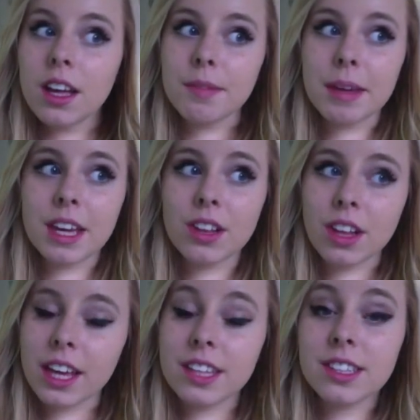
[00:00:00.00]
make it
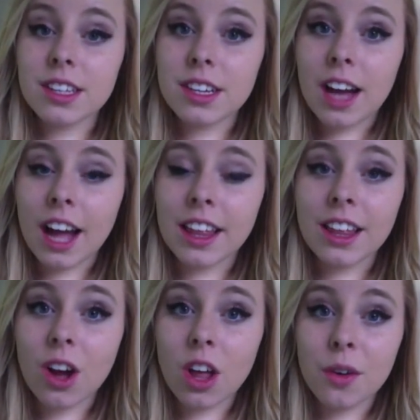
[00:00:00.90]
look like it's a
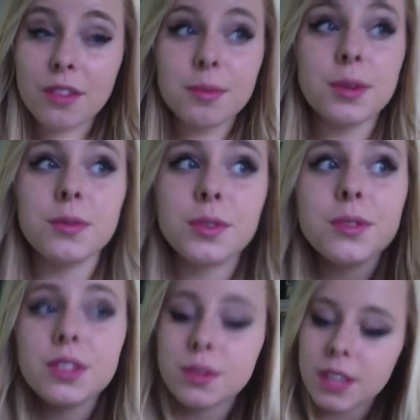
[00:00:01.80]
highlight like all the way from your
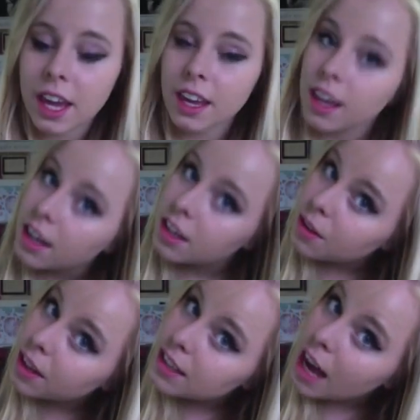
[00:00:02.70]
roots, you take it and you
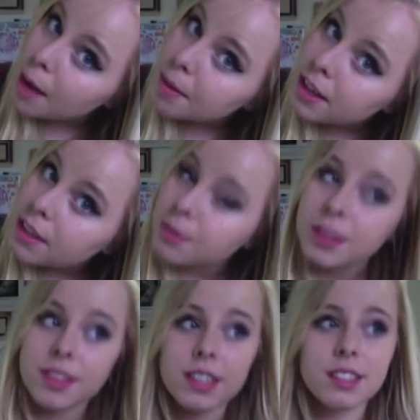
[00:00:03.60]
like dab it
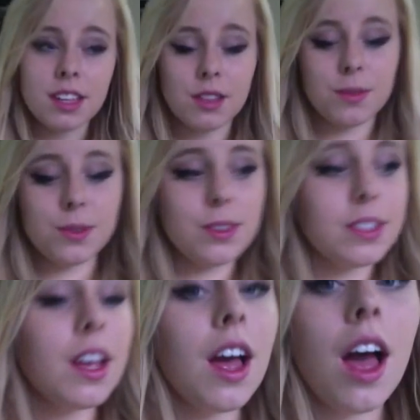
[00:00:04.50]
with this on the roots.
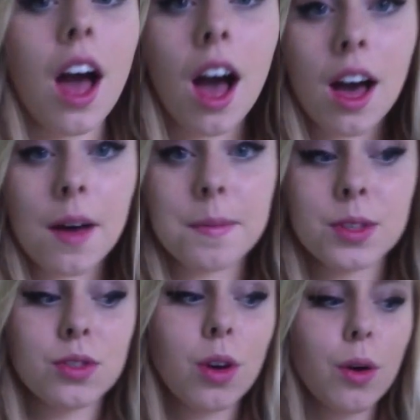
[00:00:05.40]

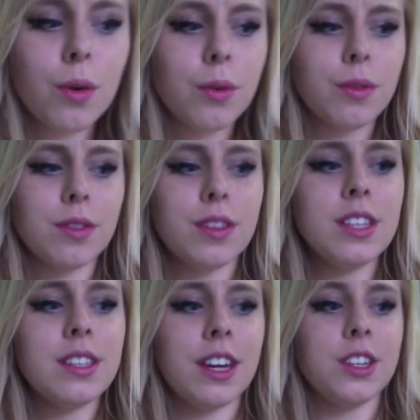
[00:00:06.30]
So
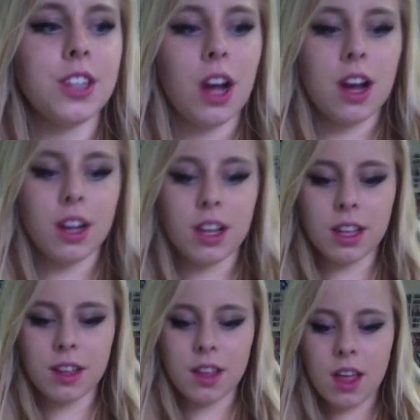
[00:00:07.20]
this hair chalk,
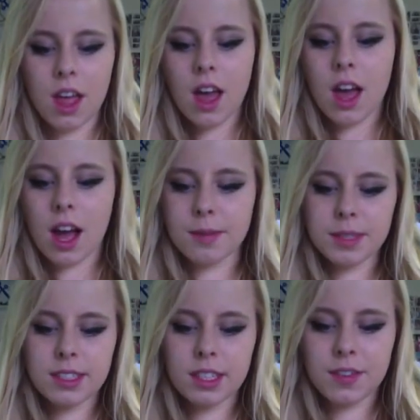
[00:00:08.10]
let
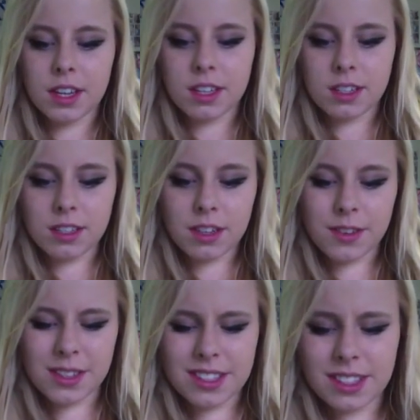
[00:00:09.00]
me see if you
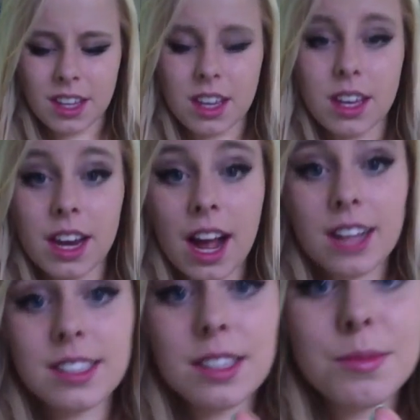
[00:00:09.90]
can see it. It has some